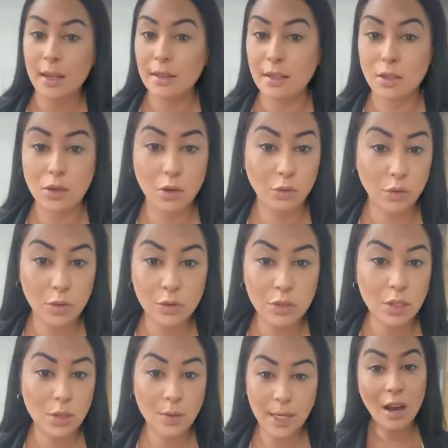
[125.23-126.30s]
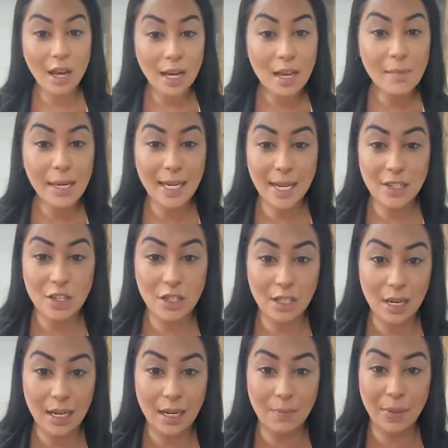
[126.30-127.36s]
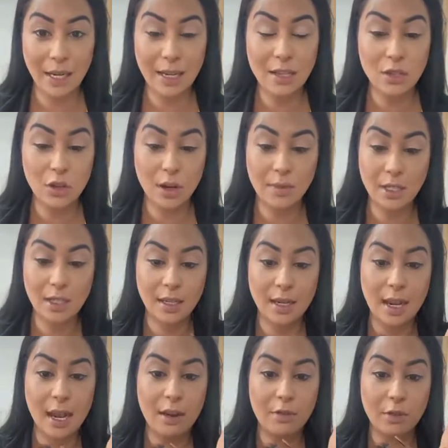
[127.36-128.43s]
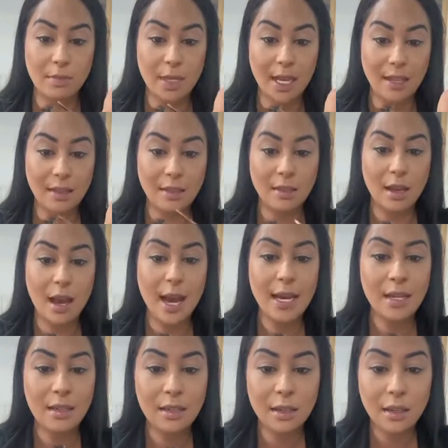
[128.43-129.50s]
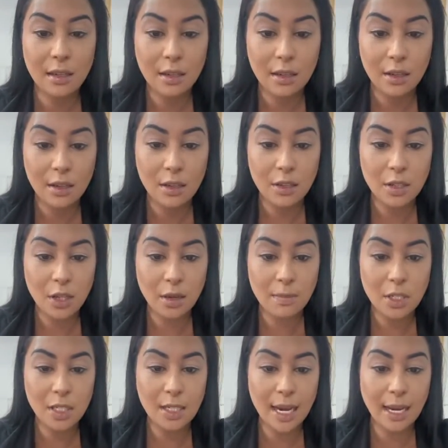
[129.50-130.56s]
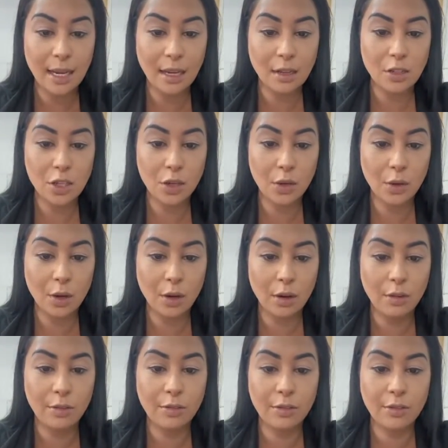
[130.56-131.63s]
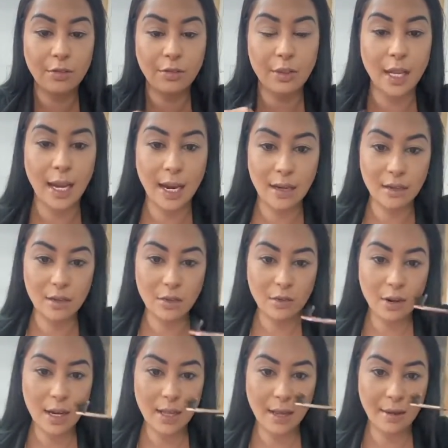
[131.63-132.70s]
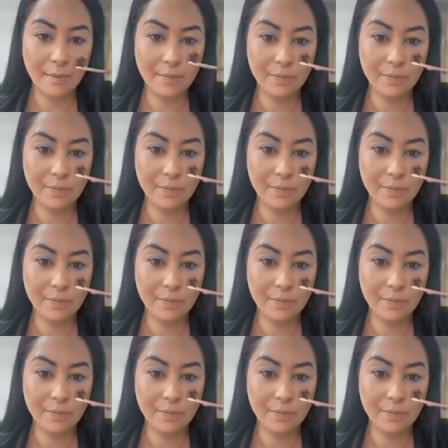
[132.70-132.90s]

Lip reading: There's no rules to it. I like my lashes slightly bigger, so I'm just going to cut from the inside. So I'm just taking two off the end, right there.